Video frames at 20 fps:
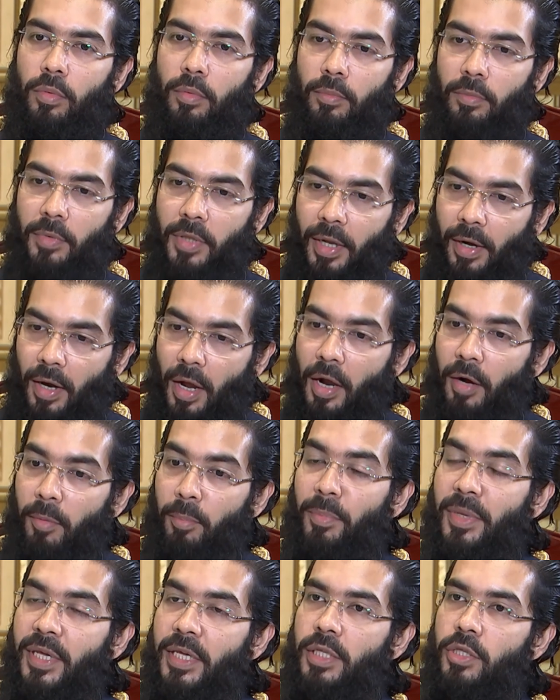there are
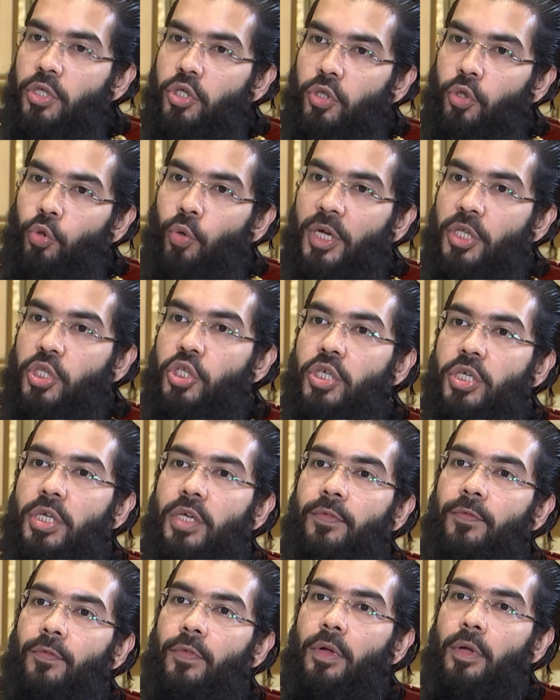means to
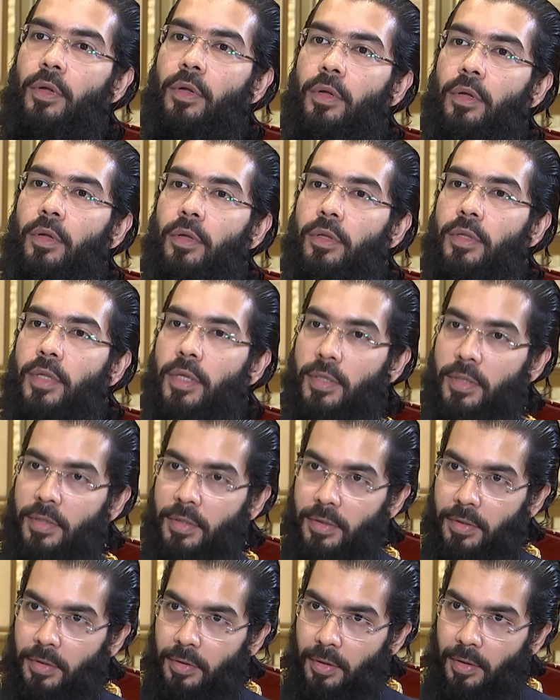achieve
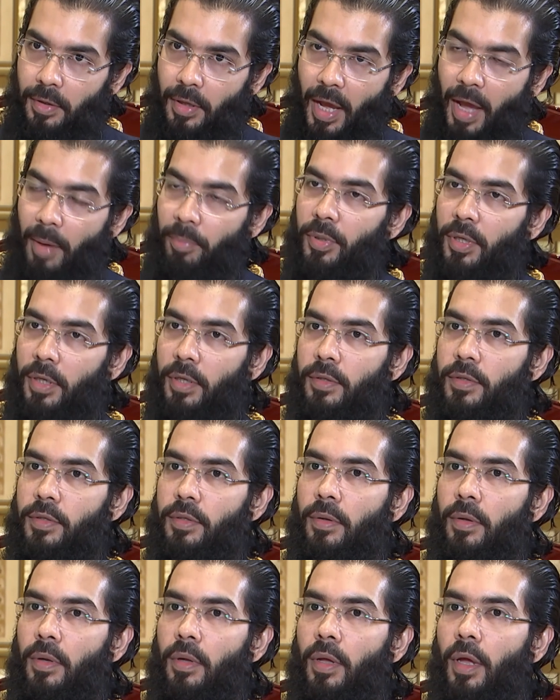this happiness,
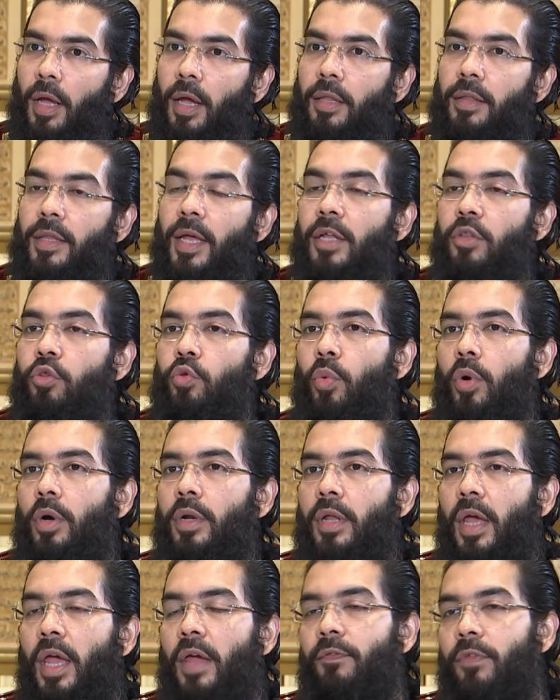and that's
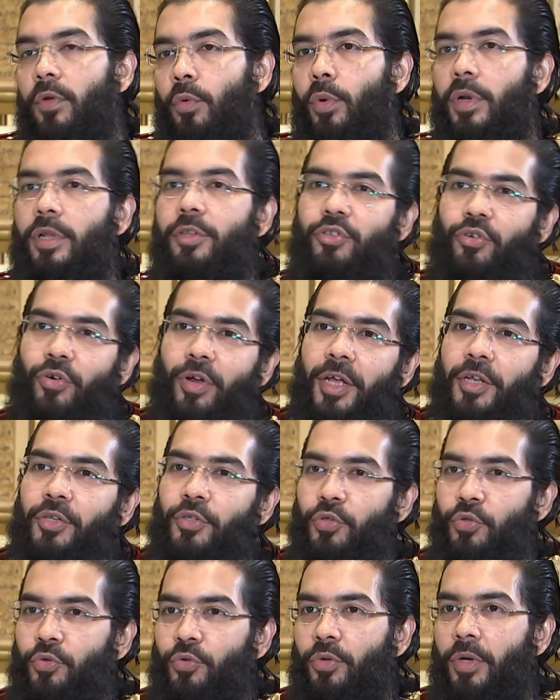what everyone is trying
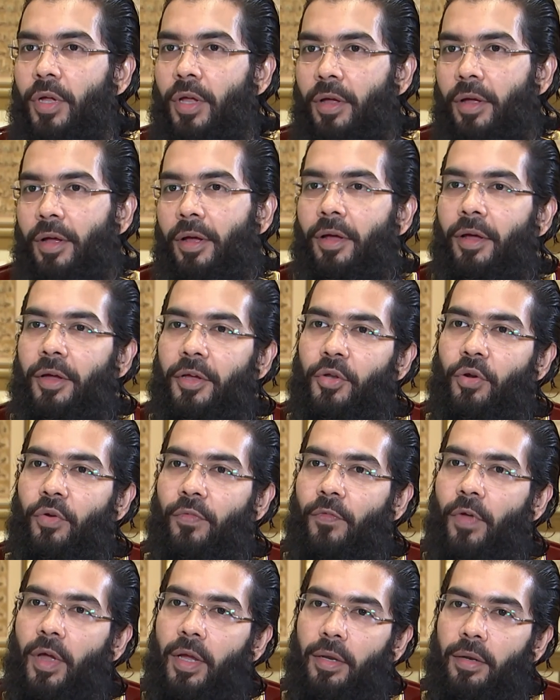to
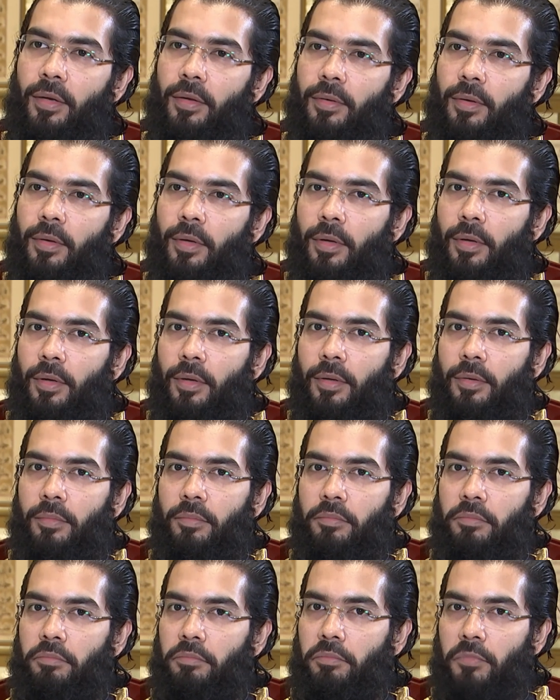find.
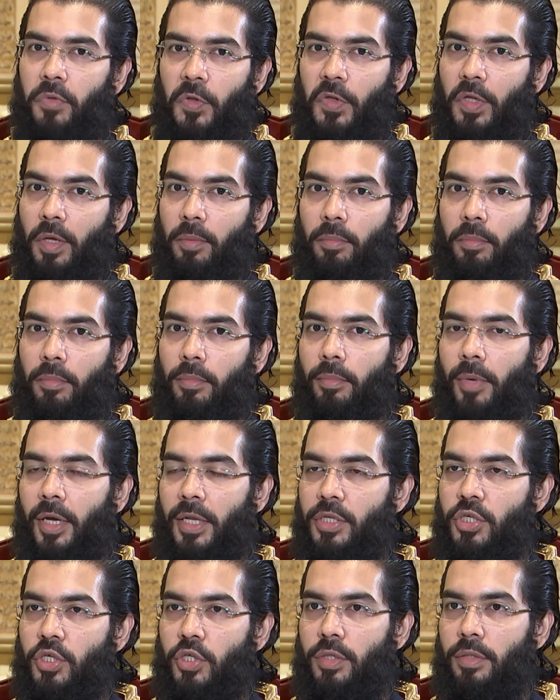Some might
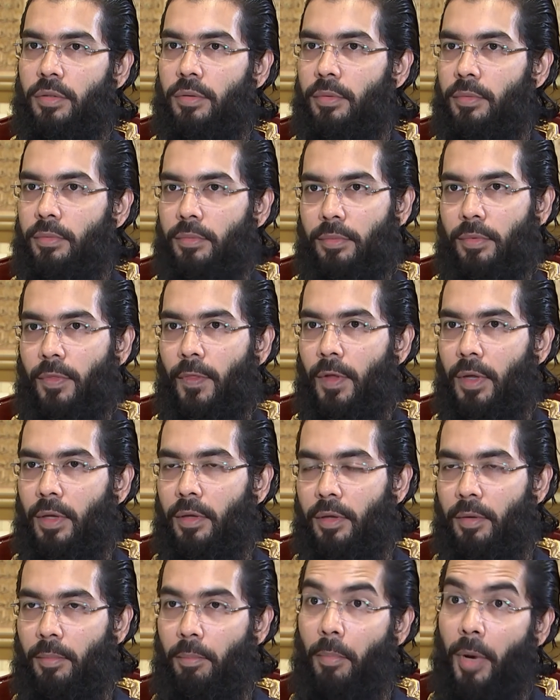just
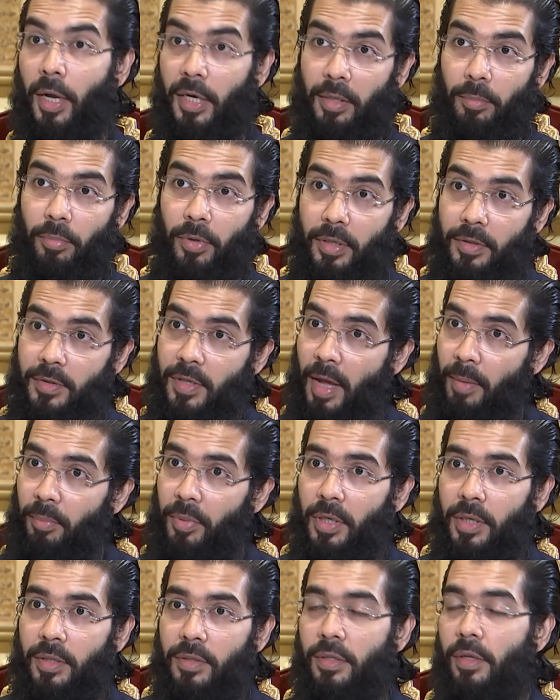think money brings
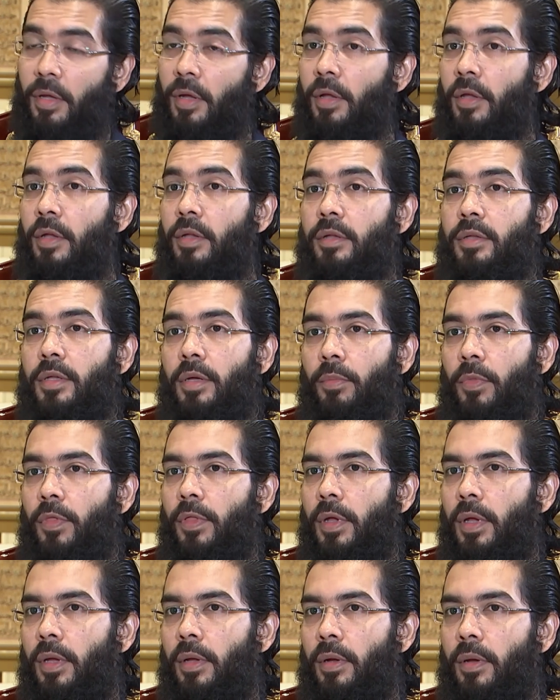happiness. Some
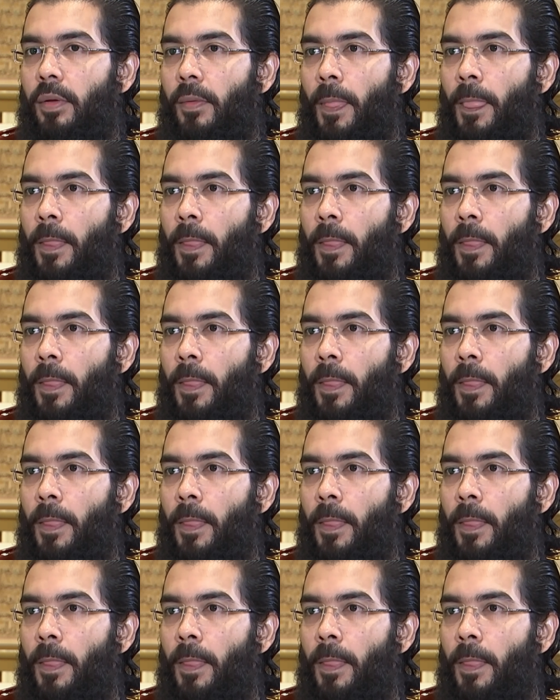think,